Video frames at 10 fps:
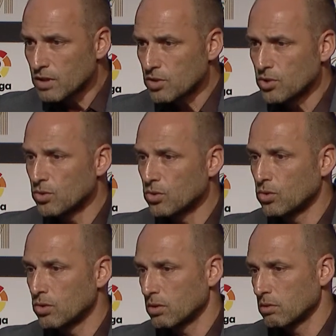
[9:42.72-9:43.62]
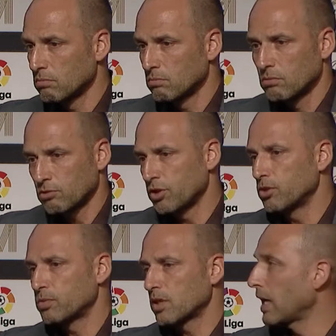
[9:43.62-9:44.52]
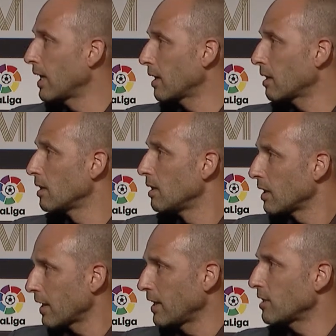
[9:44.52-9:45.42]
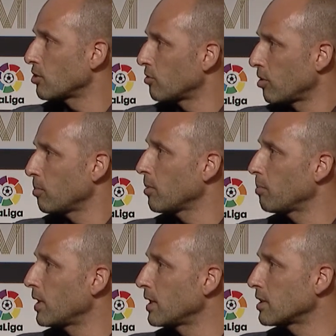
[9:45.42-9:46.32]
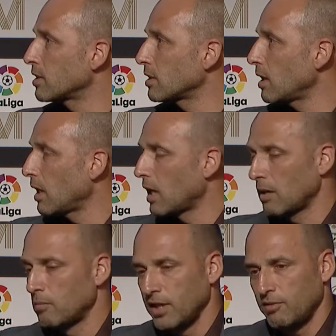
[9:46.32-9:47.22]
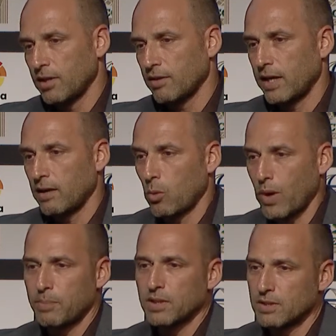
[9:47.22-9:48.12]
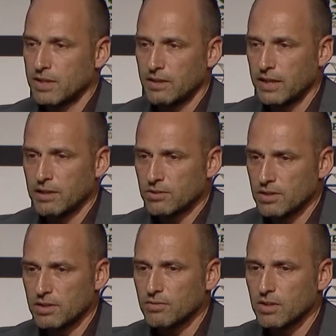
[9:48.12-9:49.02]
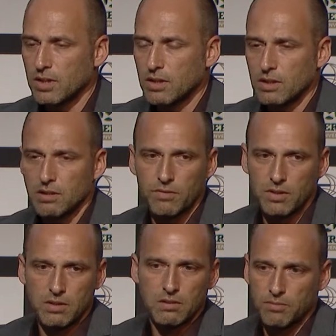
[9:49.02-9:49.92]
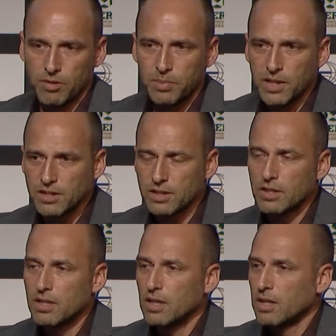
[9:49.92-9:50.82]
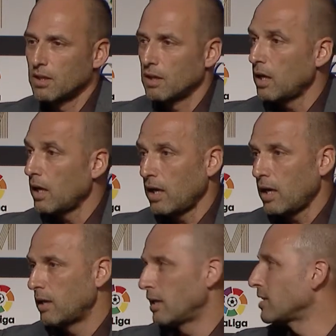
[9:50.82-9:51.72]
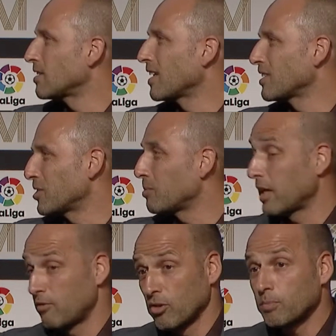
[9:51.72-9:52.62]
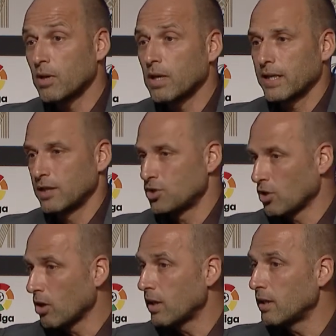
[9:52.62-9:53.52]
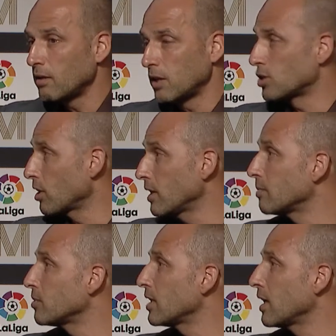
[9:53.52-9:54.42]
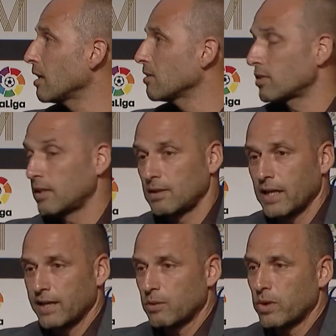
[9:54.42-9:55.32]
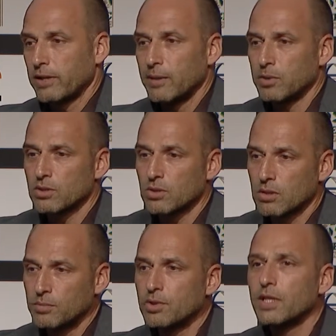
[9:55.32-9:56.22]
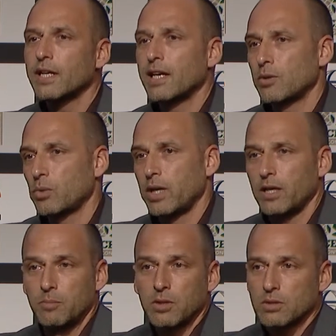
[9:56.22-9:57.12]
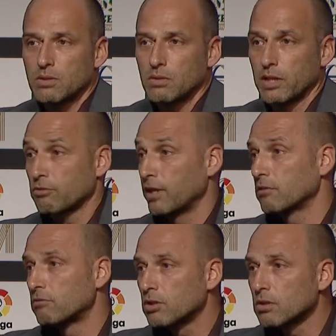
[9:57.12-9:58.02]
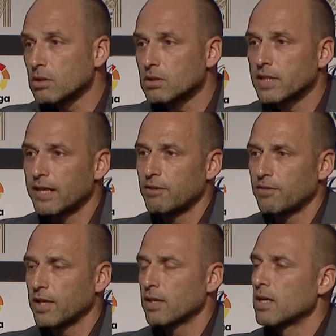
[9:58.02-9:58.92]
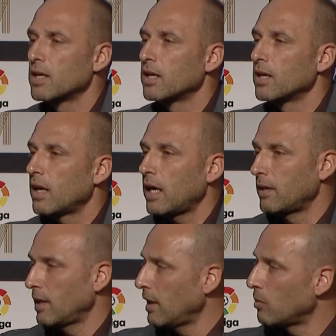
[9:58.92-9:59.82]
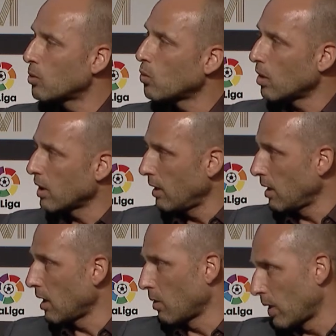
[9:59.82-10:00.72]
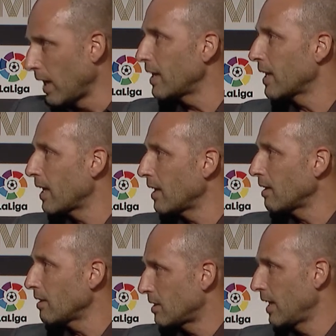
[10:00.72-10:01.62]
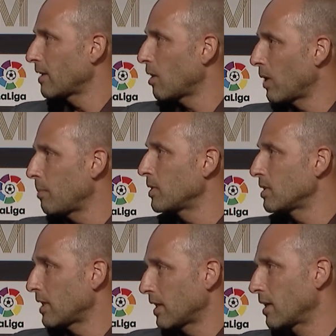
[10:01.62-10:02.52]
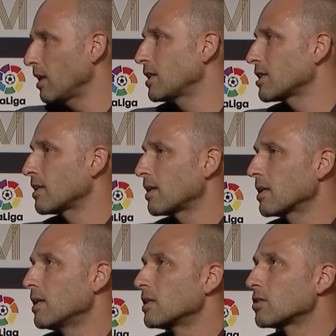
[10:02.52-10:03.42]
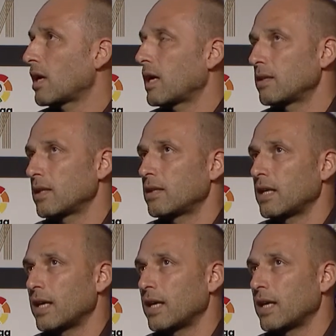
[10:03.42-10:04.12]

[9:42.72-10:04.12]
two groups like getting to a football pitch um, leaving their weapons at the entrance of the, of, the, of the pitch. And they started to play football and enjoy, enjoy themselves, that like were able to communicate, were able to agree on rules and everything. And then they would walk away again, take their weapons, and kill each other. So I, uh, the, the